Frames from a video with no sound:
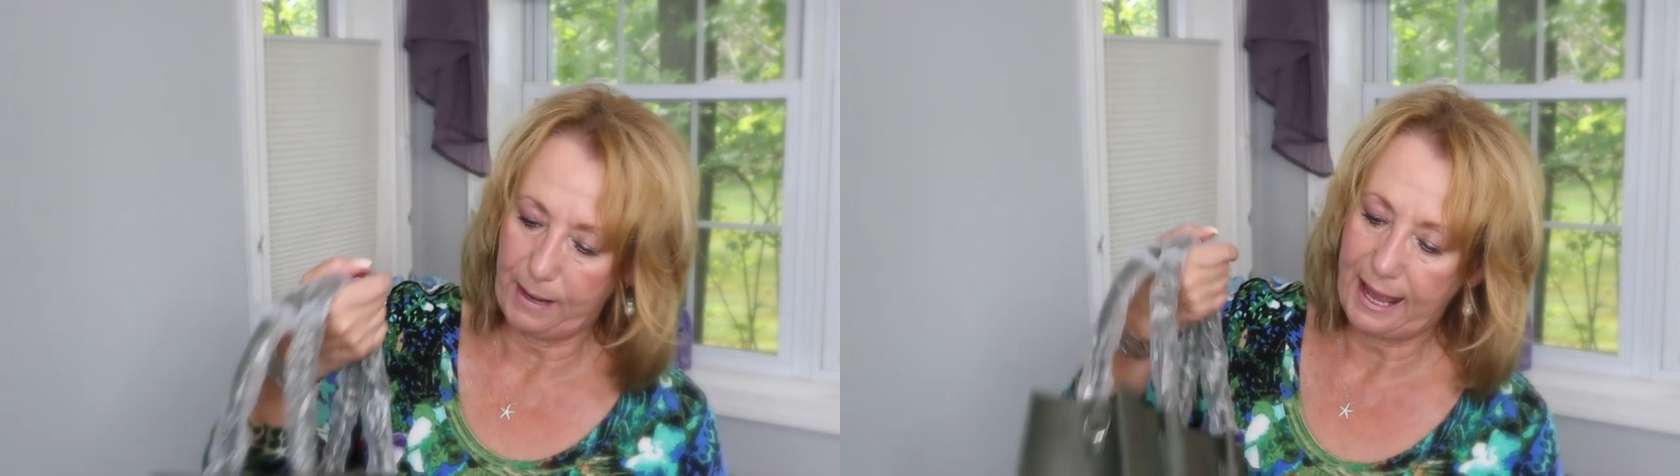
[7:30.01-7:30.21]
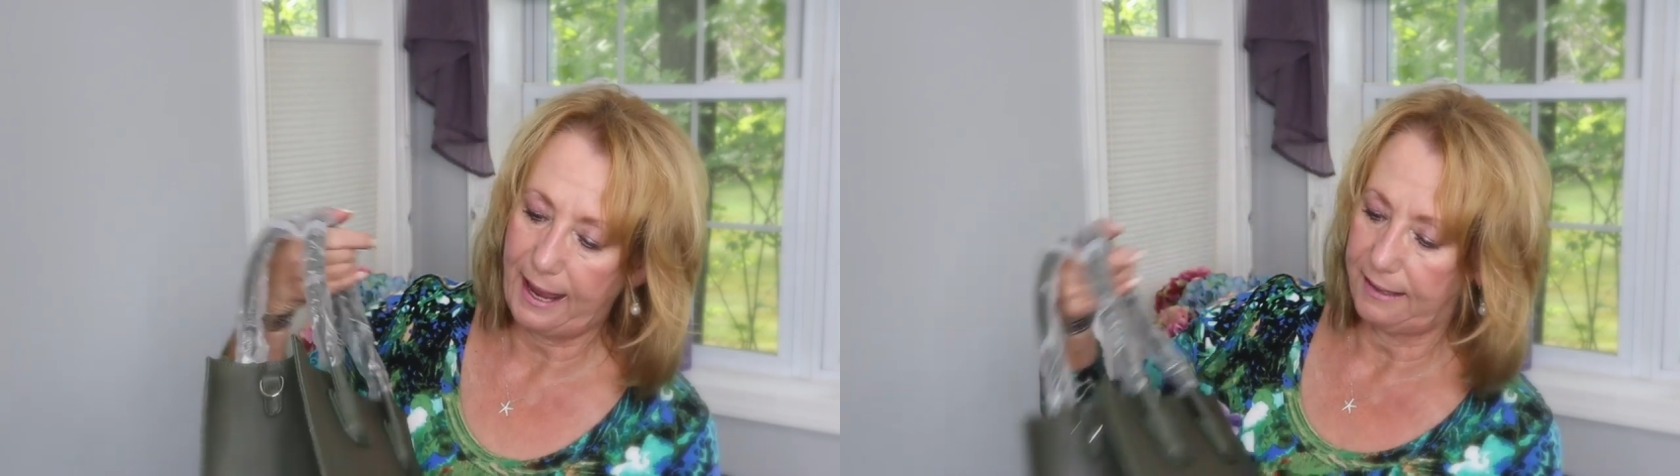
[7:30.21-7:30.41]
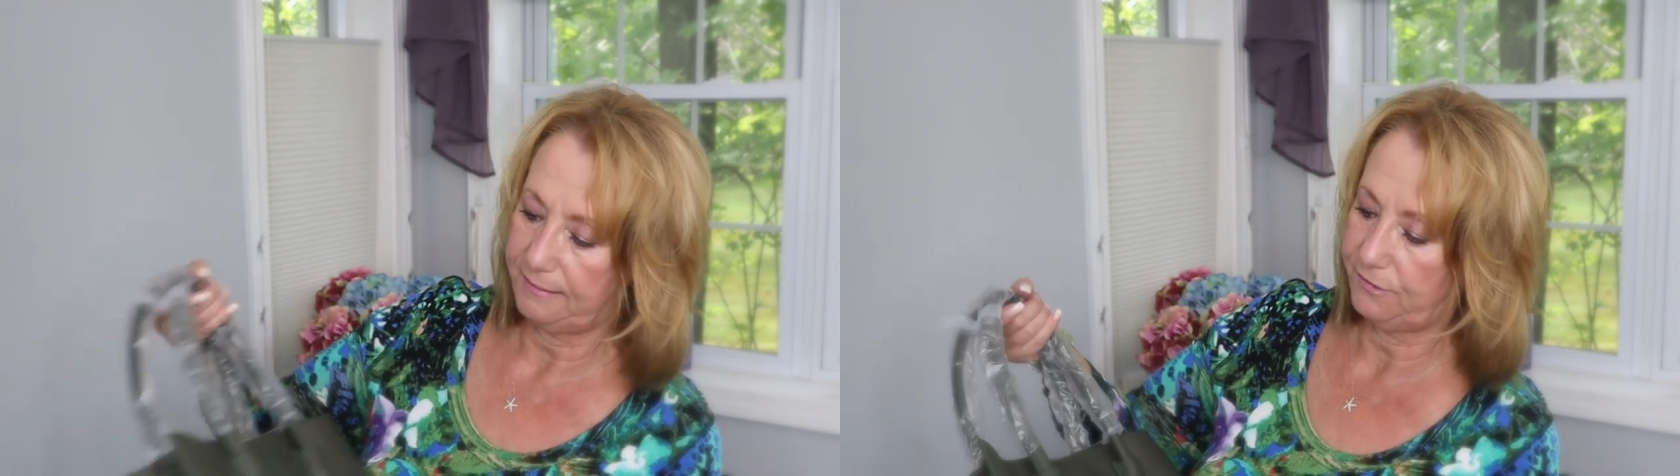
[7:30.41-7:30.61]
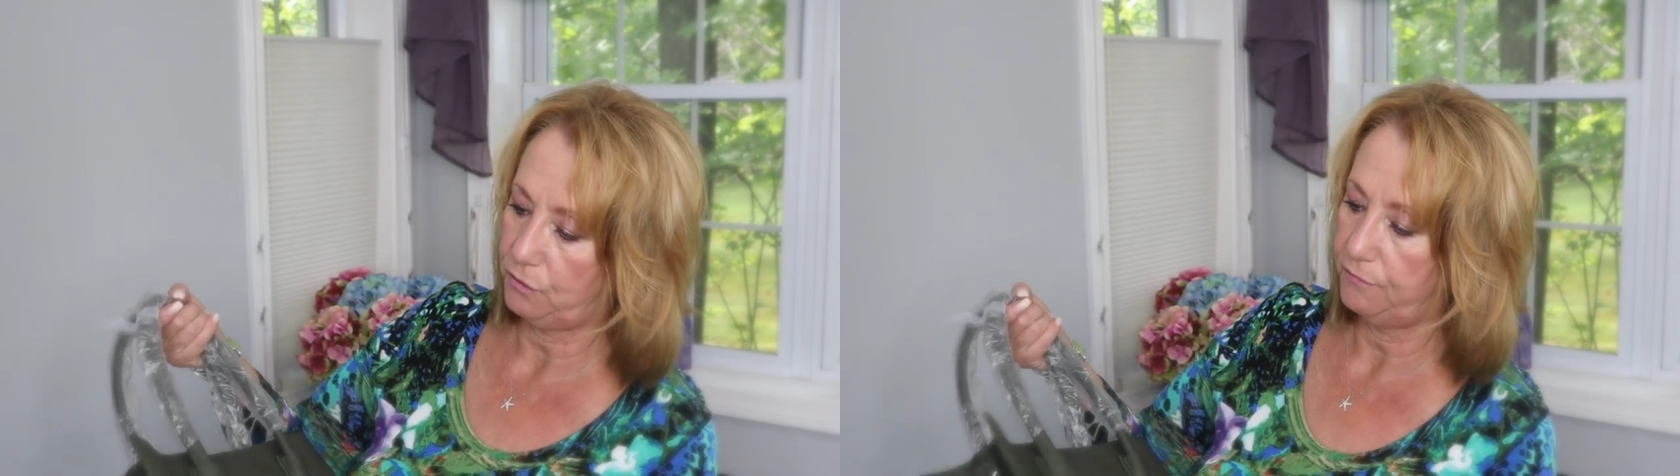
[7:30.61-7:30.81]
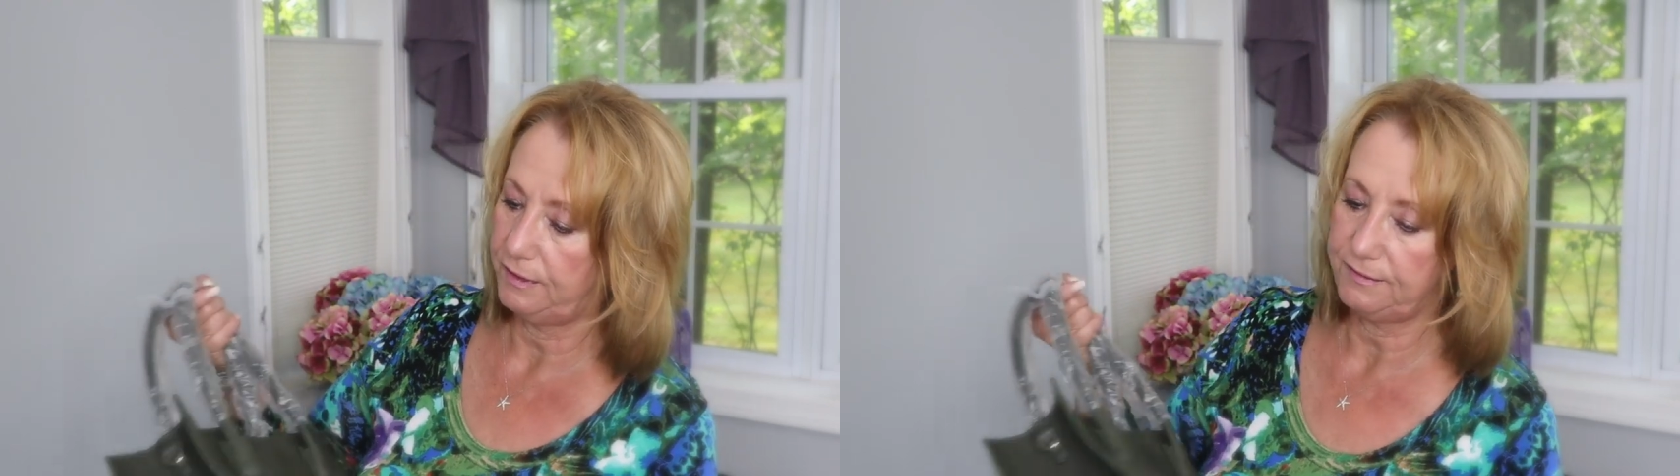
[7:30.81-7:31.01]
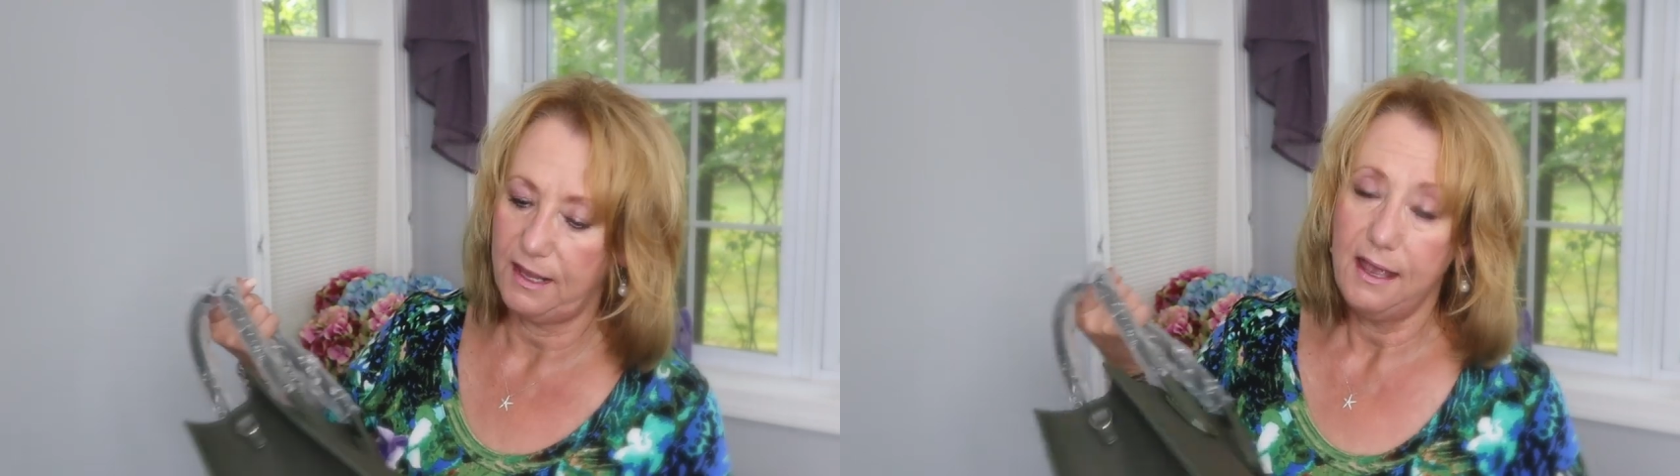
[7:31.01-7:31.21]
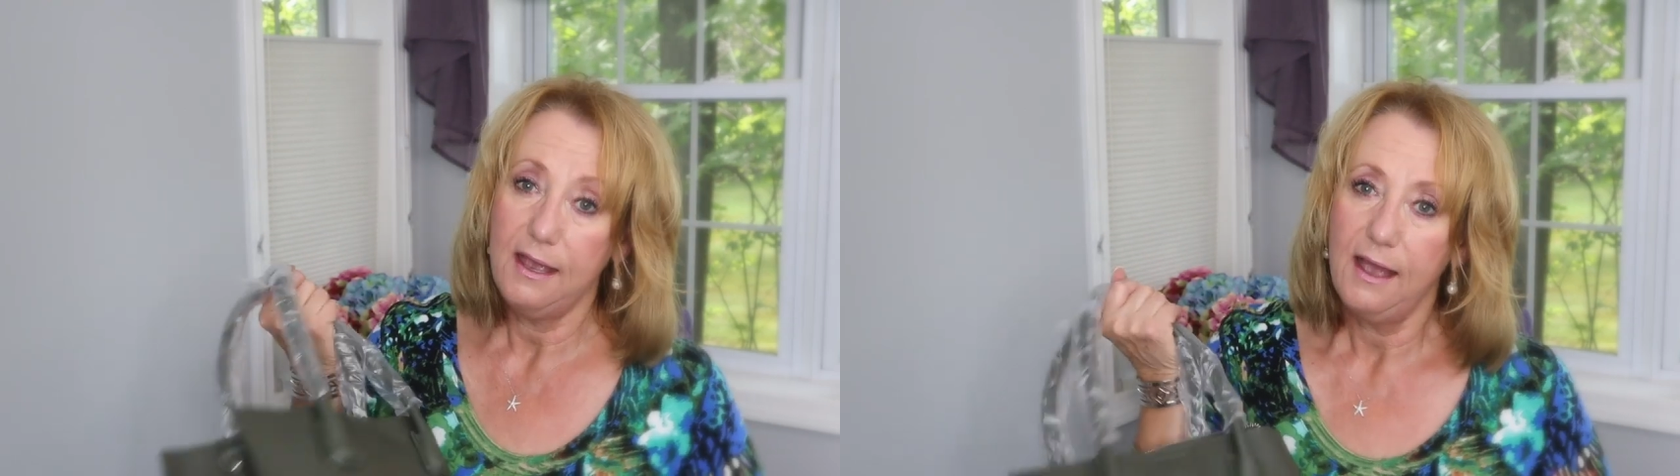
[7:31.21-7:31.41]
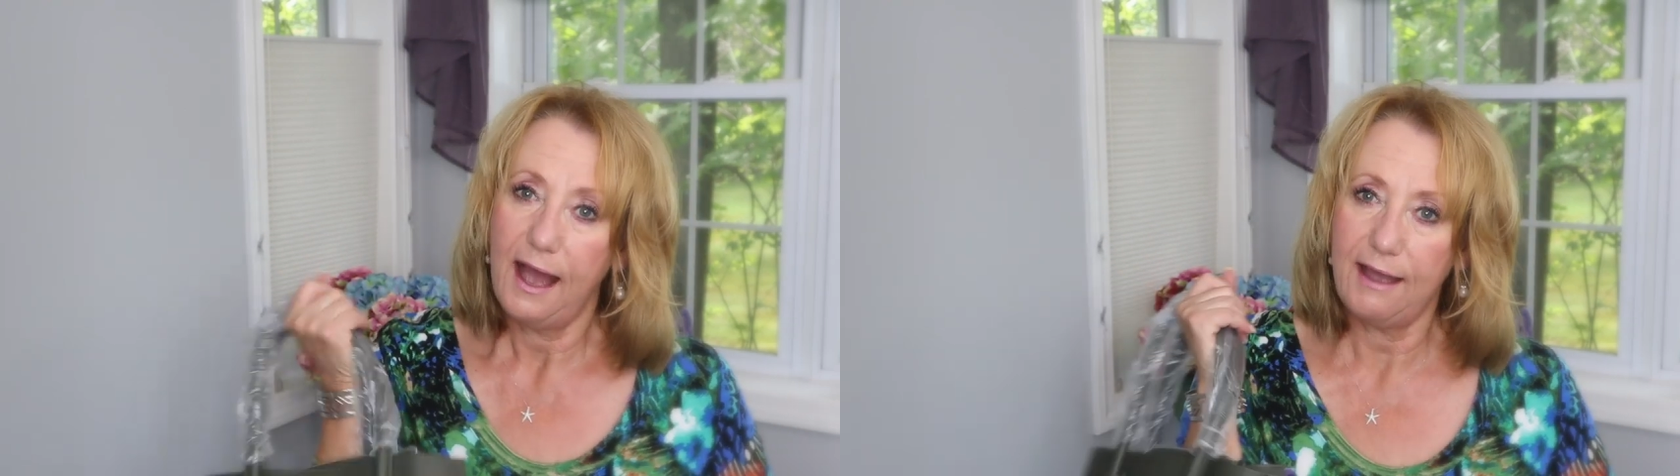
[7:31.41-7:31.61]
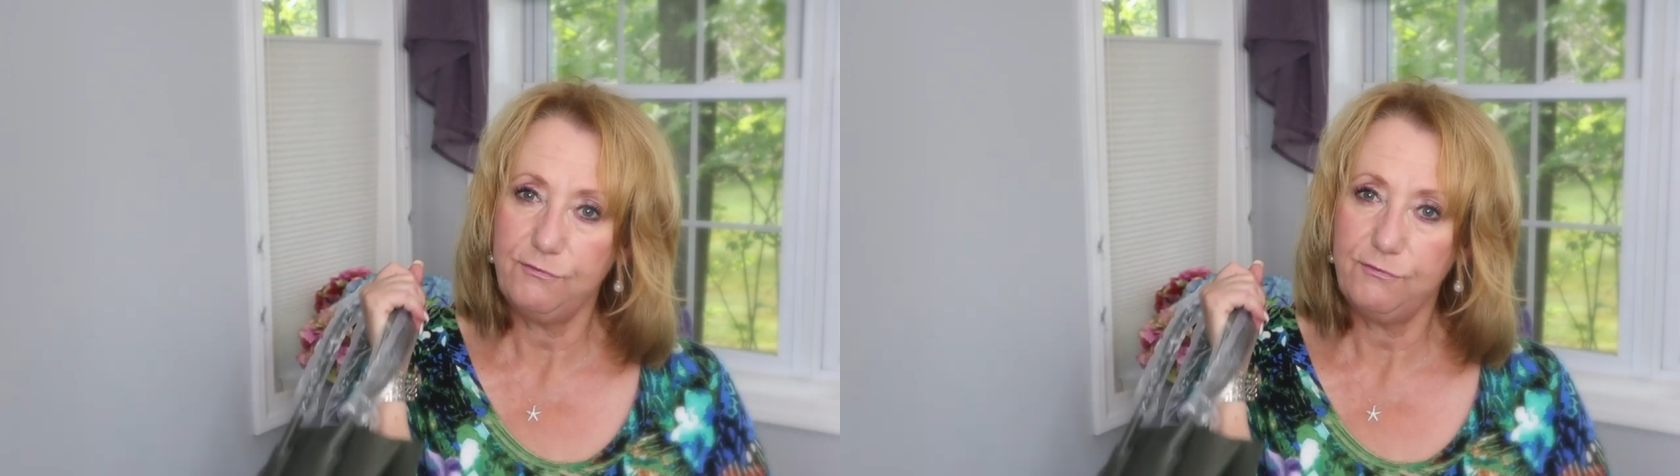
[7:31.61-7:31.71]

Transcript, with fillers: bag service,